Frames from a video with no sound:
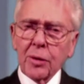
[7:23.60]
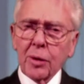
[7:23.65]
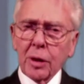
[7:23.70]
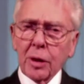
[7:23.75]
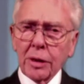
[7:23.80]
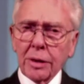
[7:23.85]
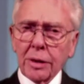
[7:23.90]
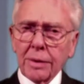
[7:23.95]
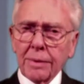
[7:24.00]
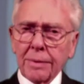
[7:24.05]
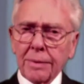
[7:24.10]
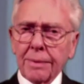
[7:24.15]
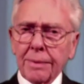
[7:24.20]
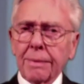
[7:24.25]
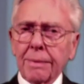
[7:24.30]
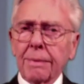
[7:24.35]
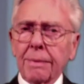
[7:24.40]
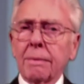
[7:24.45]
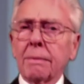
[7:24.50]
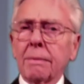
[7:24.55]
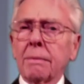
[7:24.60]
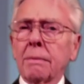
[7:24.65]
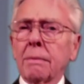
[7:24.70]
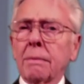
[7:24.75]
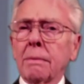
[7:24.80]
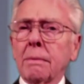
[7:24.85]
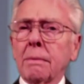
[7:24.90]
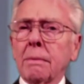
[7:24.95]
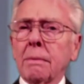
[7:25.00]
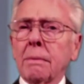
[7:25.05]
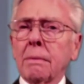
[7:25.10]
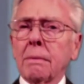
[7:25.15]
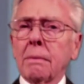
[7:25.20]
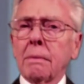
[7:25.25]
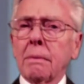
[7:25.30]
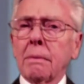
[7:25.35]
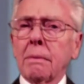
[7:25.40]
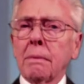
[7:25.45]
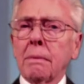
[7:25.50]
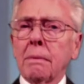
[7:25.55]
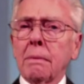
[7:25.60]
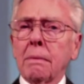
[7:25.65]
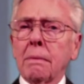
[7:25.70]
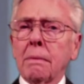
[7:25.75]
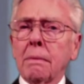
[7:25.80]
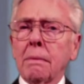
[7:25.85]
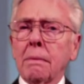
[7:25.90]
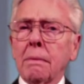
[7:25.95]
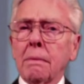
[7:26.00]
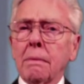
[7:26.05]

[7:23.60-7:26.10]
Did he arrive just after you arrived?